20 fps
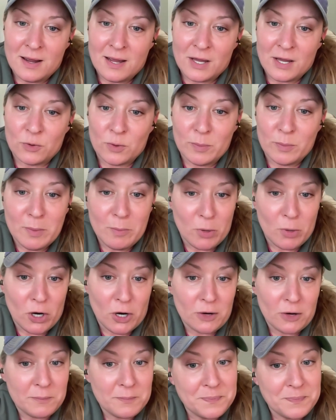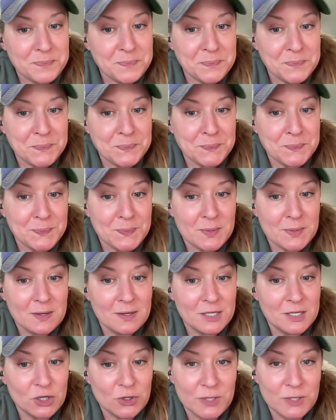And remember,
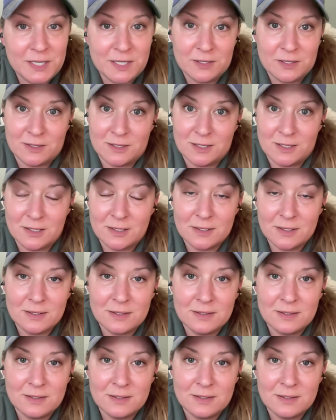your healing